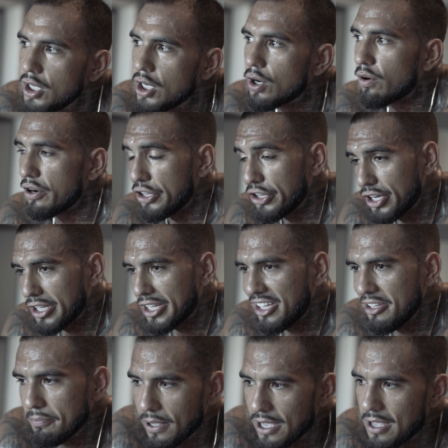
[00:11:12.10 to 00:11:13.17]
Or are you gonna
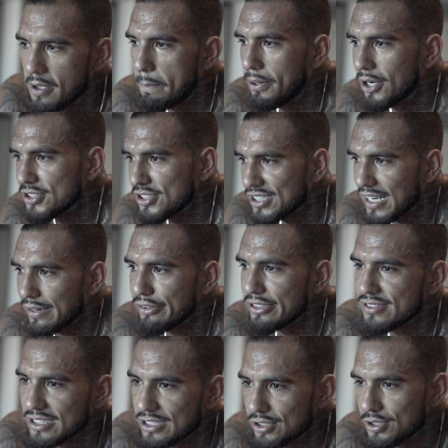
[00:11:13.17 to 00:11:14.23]
keep pushing every
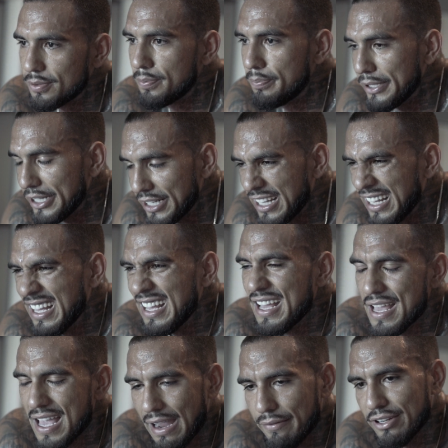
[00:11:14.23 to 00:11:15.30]
single bit,
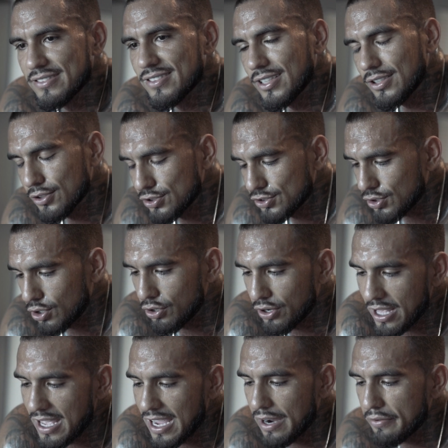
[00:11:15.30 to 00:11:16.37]
every single stroke,
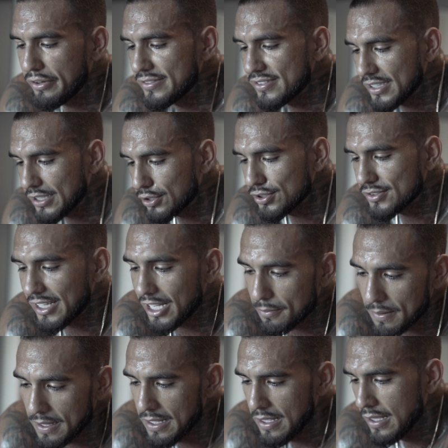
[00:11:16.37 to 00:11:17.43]
every single step?